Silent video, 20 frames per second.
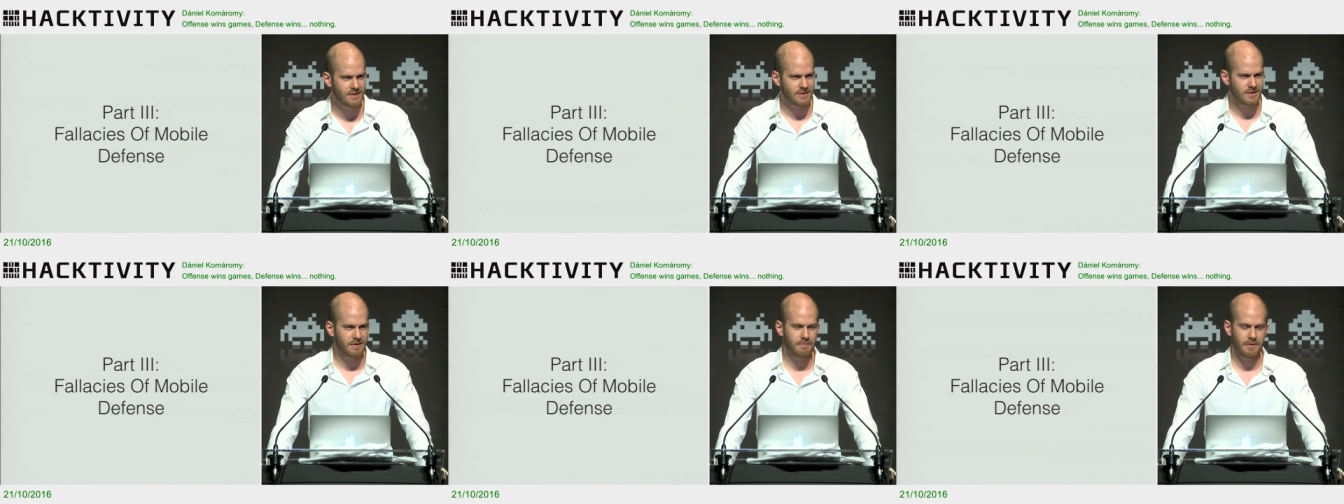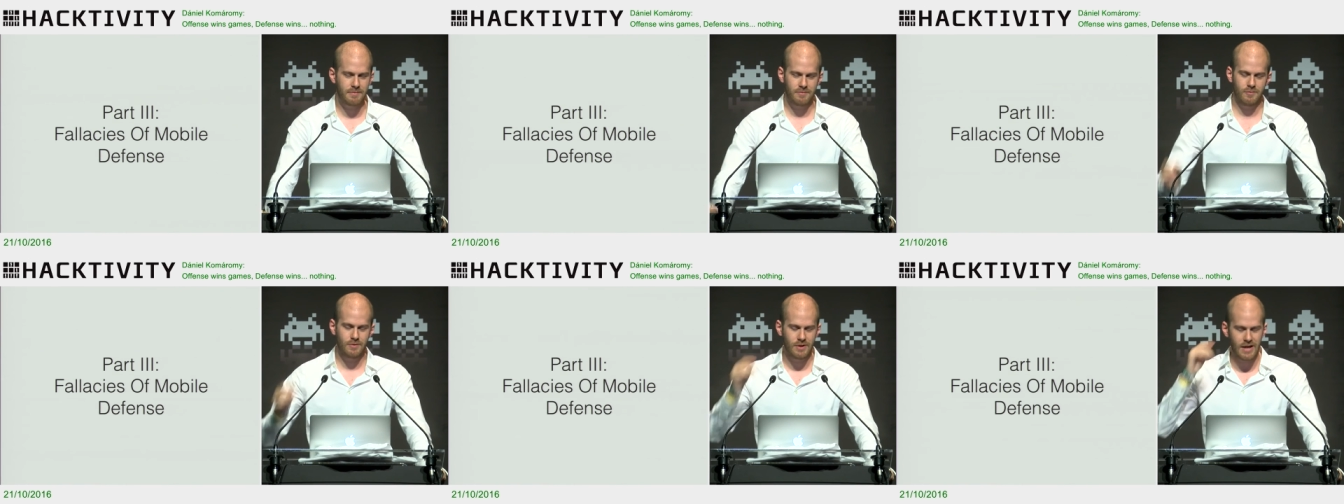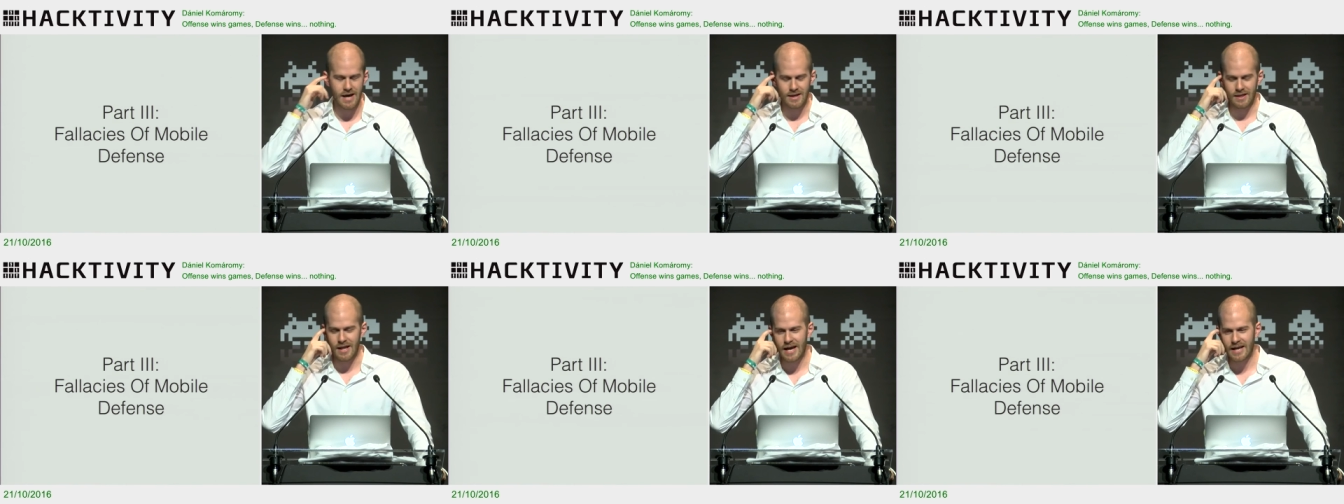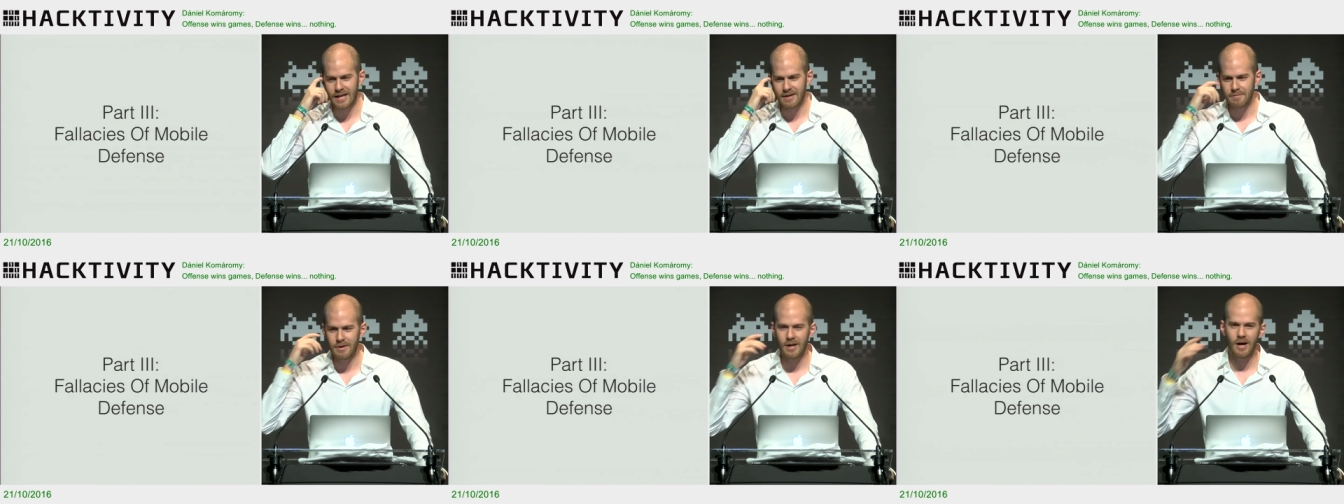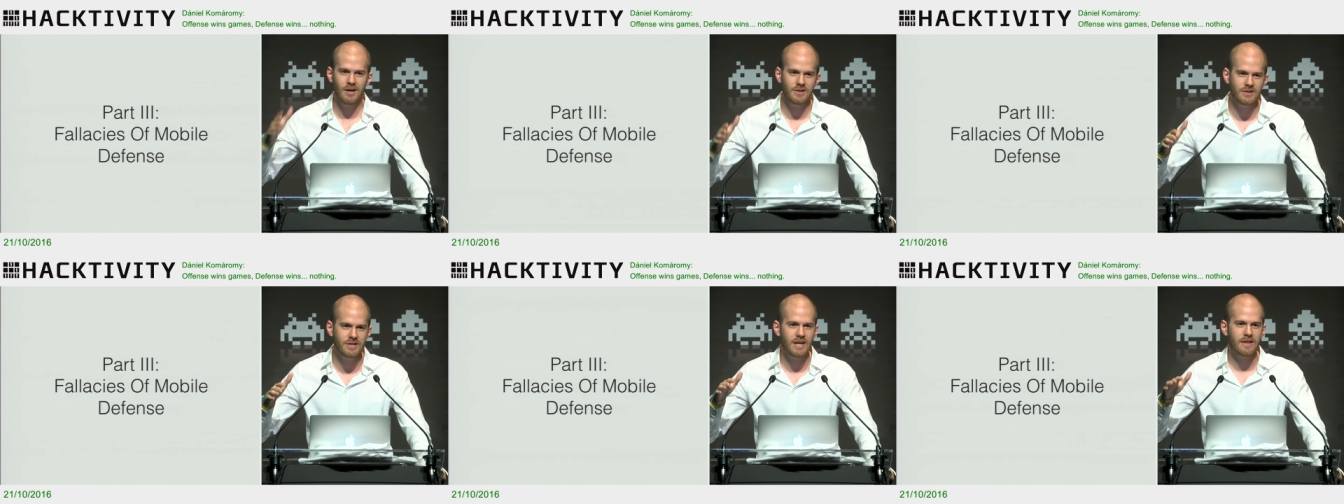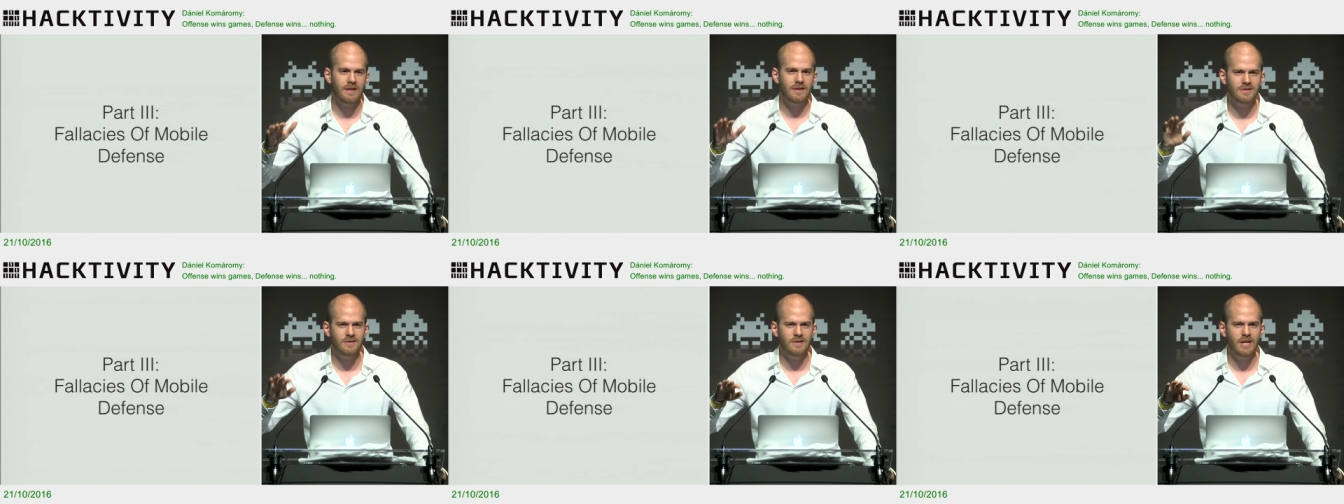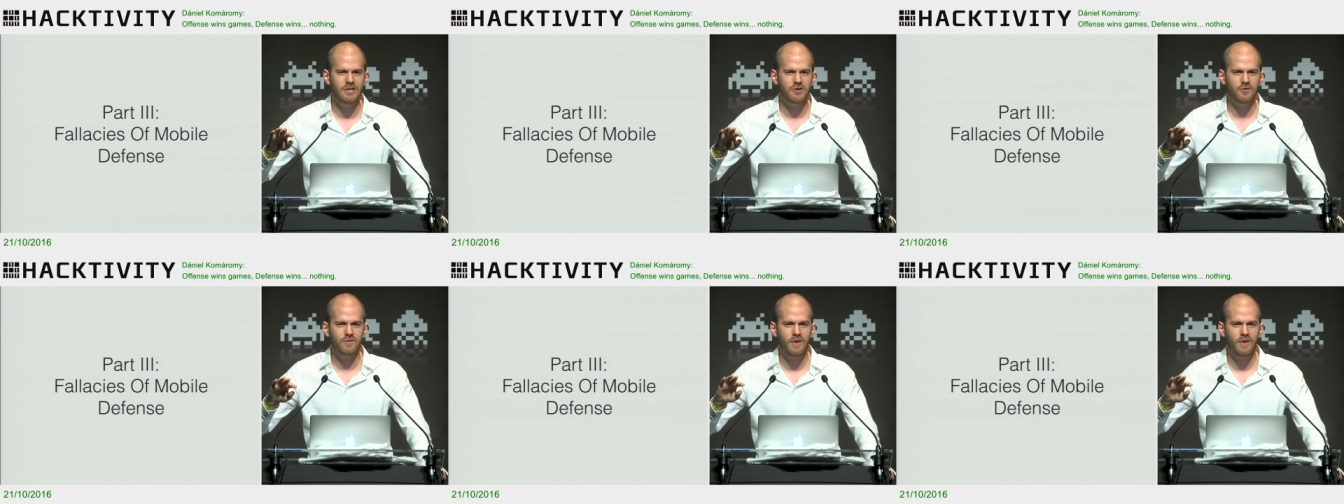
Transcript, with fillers: Some people will not like it. But honestly, I think stage